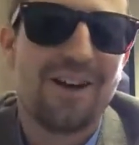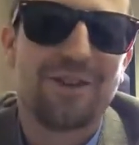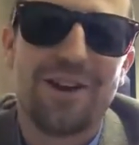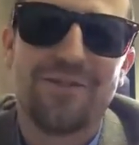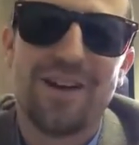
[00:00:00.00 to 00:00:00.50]
I'm
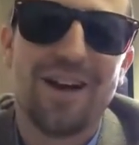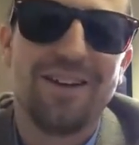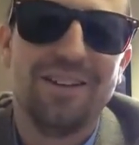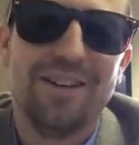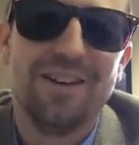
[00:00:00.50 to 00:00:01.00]
trying to
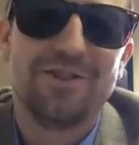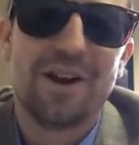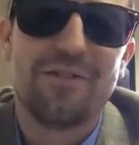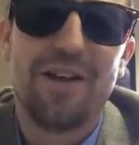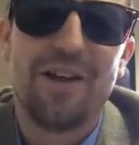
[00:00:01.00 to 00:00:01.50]
find
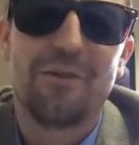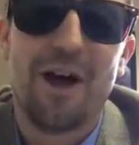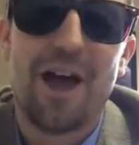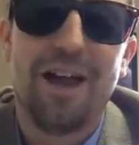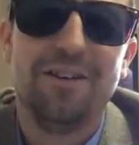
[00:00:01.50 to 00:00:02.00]
trying to find the
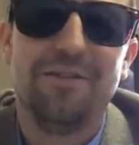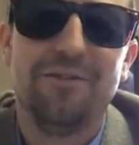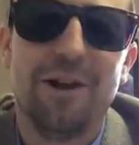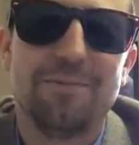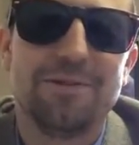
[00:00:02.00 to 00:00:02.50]
right
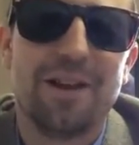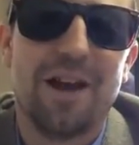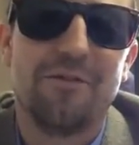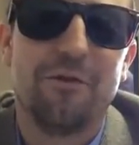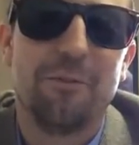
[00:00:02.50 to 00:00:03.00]

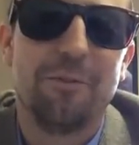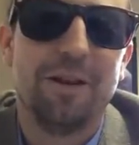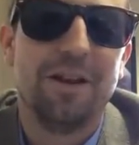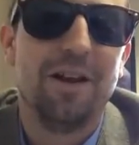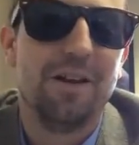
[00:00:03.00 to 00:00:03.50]
website for
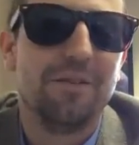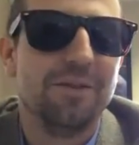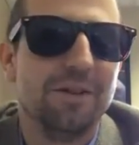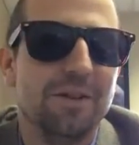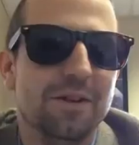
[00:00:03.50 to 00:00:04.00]
me. Um,
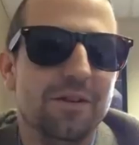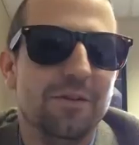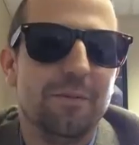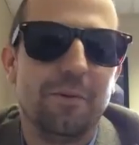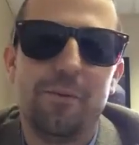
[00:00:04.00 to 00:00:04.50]

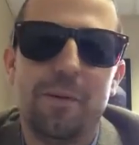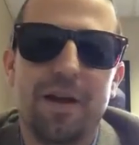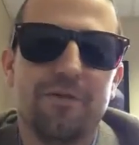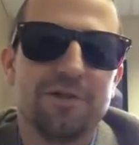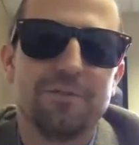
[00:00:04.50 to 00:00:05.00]
I mean, we
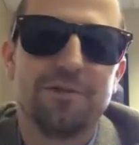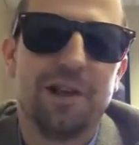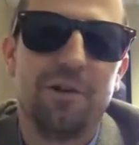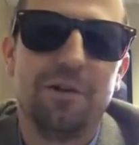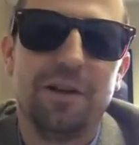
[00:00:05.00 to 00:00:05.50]
pay for some
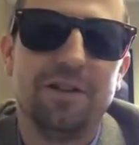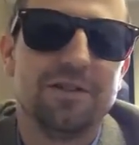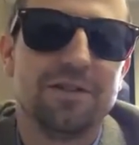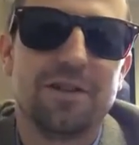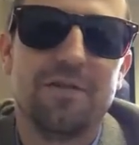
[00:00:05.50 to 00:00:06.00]
Zillow leads
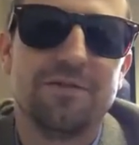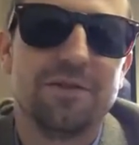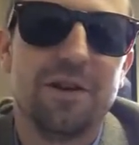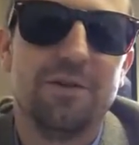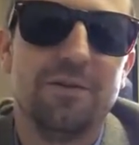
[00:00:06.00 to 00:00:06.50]
and stuff,
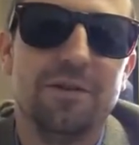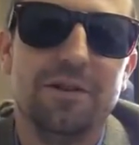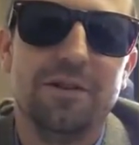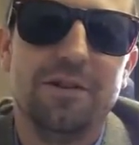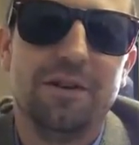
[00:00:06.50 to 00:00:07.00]
so
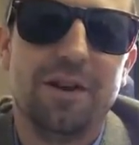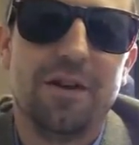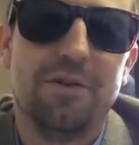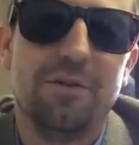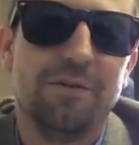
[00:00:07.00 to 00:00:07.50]
you
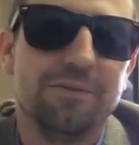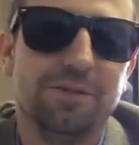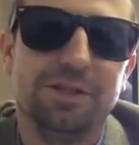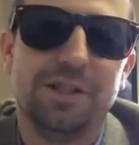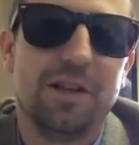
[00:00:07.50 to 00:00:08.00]
know
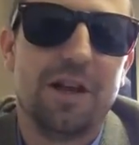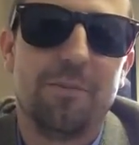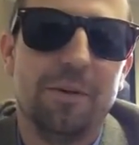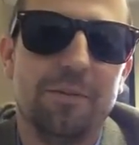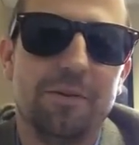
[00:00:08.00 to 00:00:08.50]
we send a lot
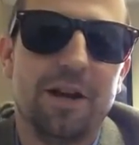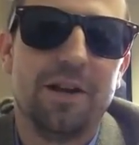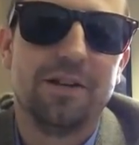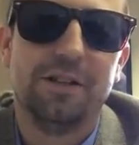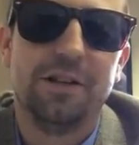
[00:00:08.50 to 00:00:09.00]
of people
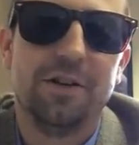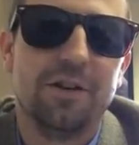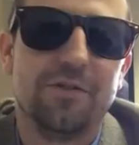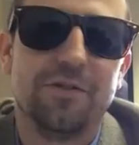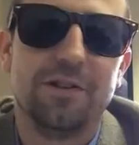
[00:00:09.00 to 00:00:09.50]
there, you know, to
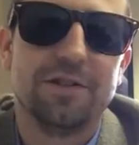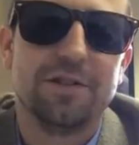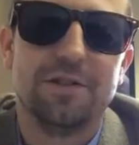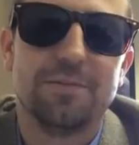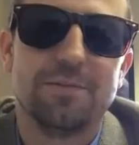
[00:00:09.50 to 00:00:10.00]
look for listings.